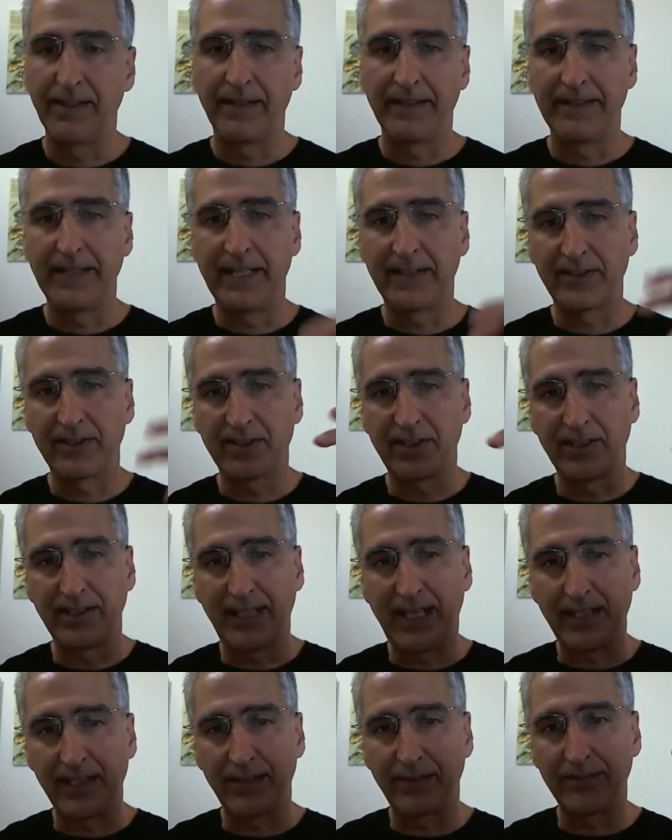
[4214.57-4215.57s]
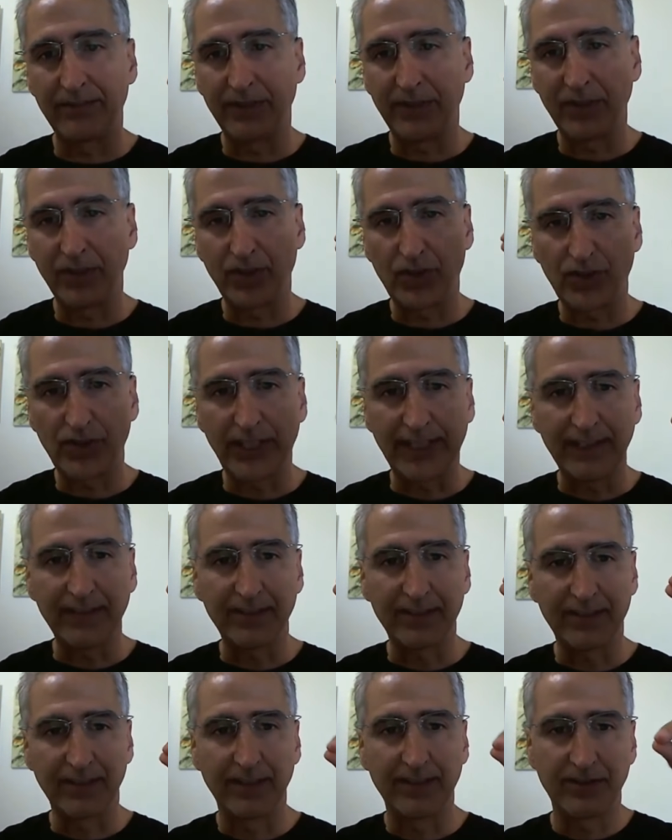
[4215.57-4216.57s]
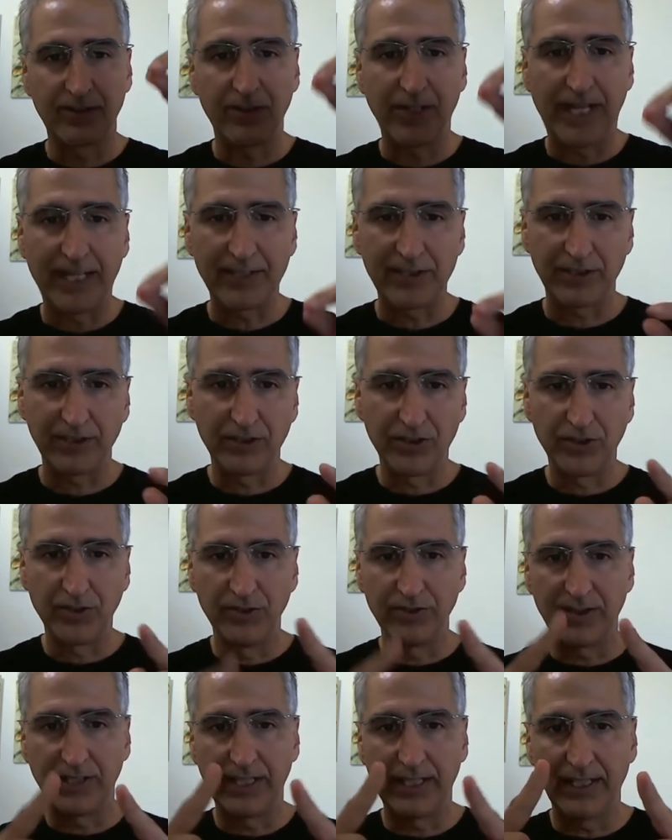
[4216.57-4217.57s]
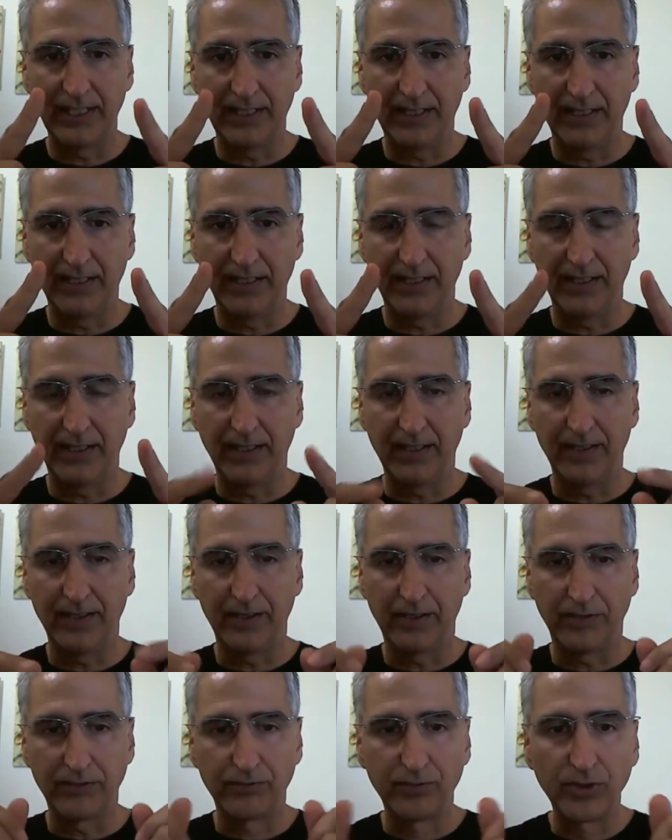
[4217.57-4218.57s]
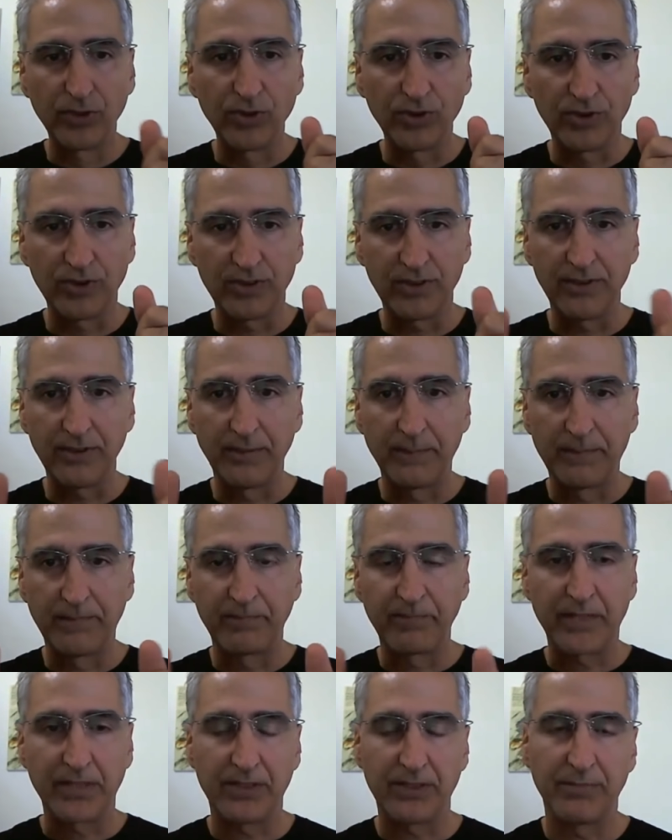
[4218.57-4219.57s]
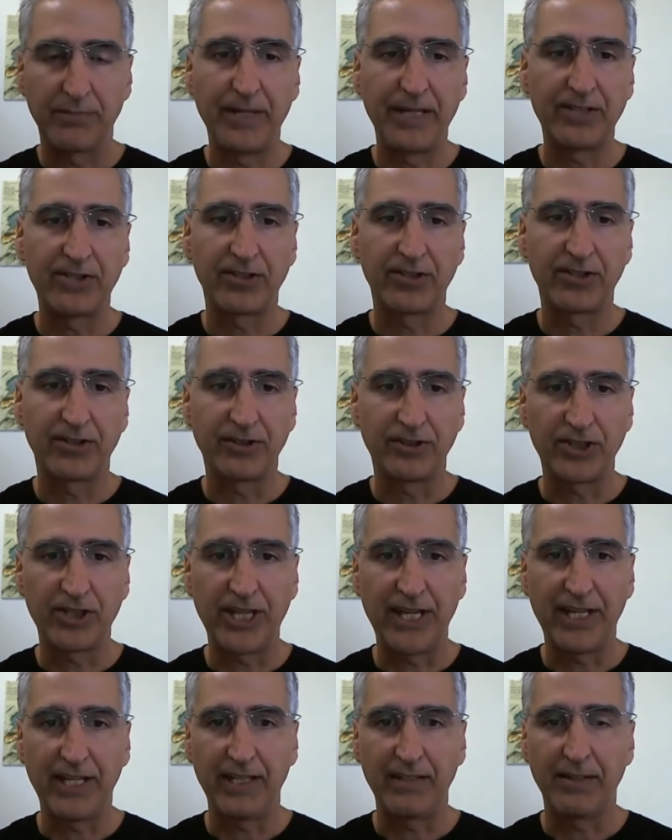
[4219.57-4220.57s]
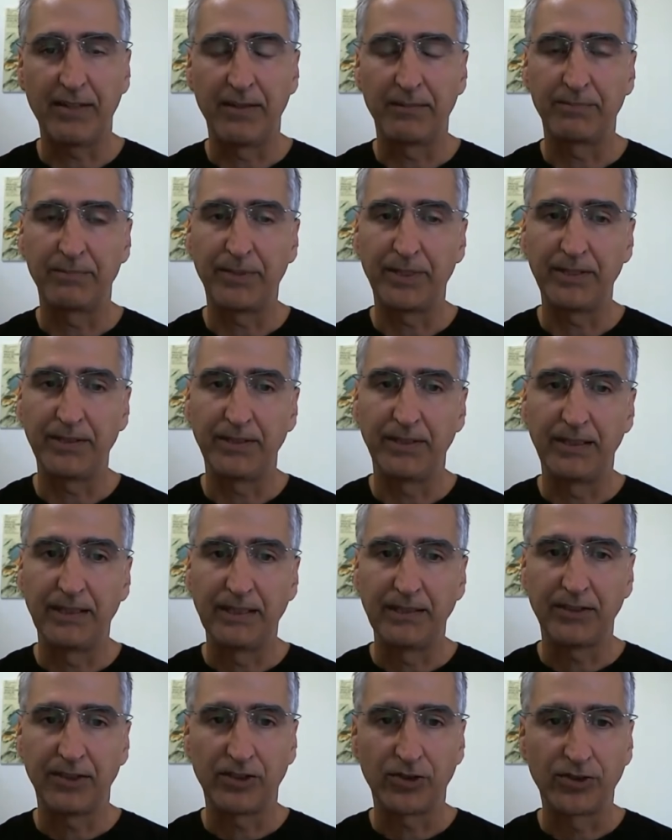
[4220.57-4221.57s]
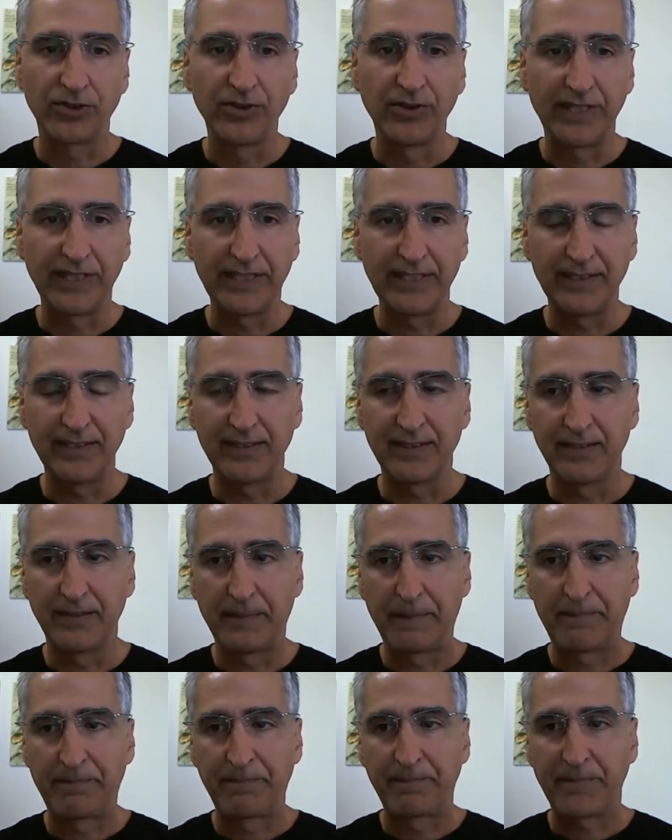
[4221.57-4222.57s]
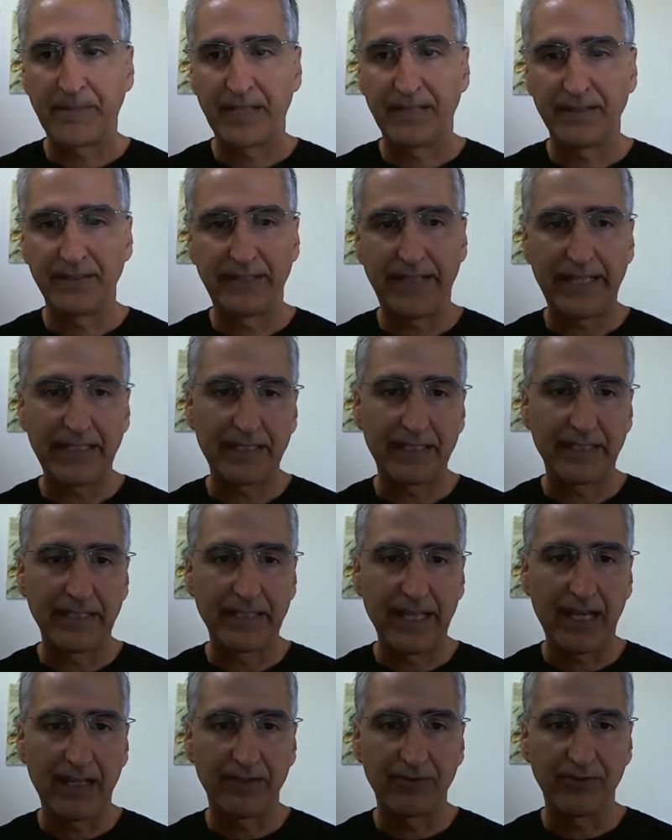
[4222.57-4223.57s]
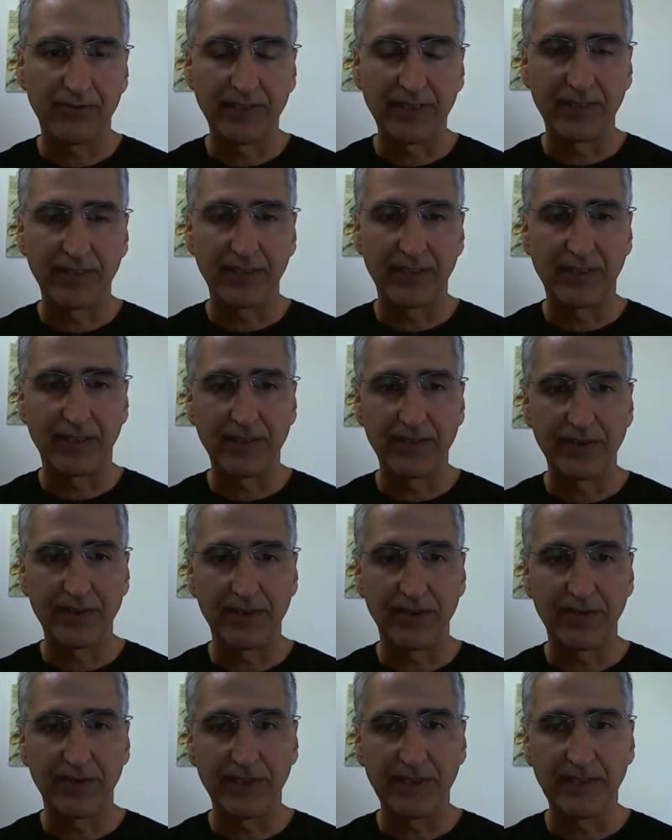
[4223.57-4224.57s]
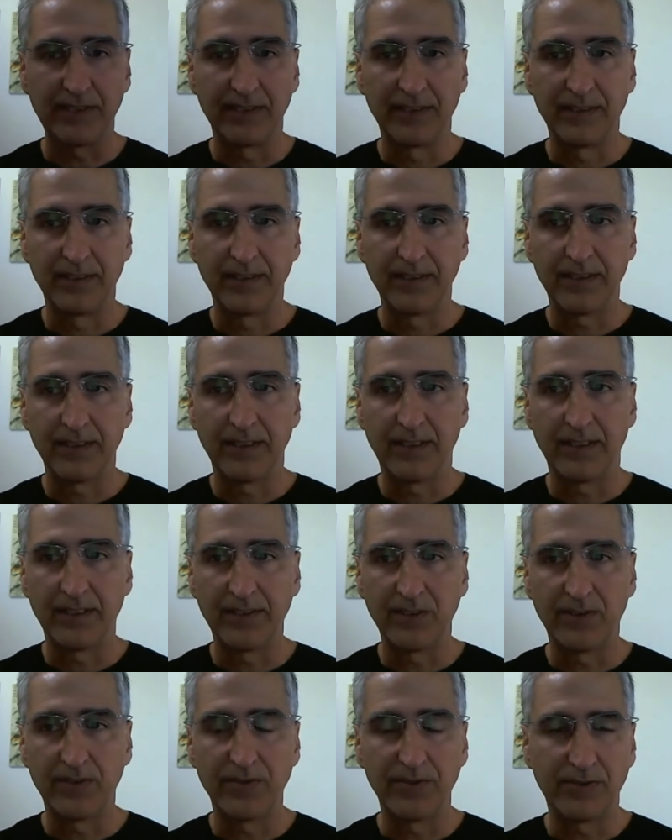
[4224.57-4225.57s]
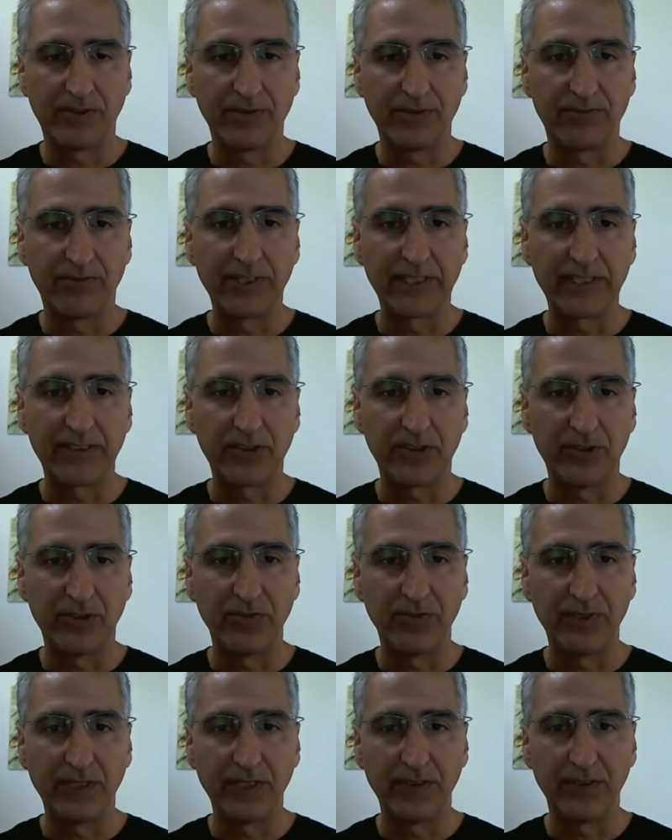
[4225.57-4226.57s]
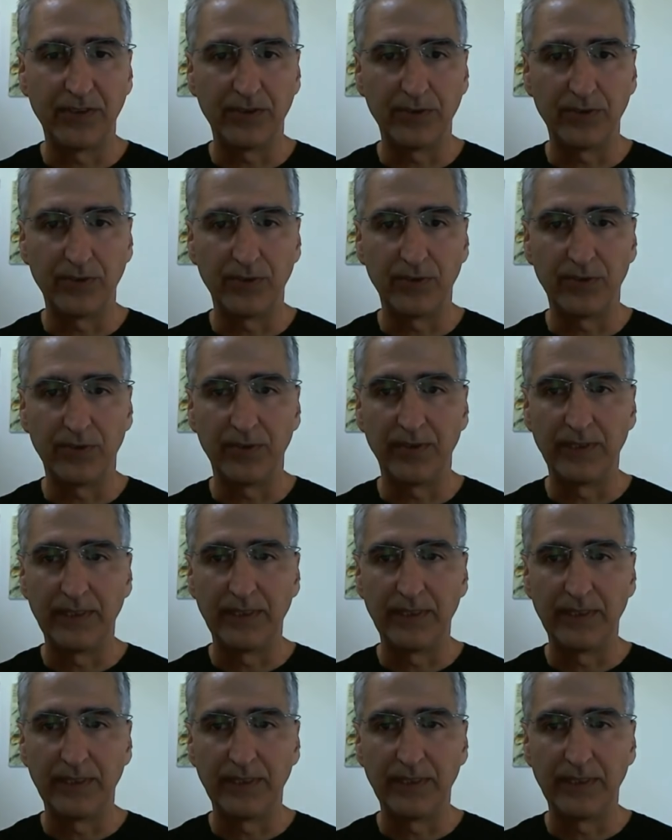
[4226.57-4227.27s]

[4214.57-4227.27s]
Now, there are a lot of tricks to actually use a ruler to measure your chain, but the truth is that's not really going to do it. You really do need the tool.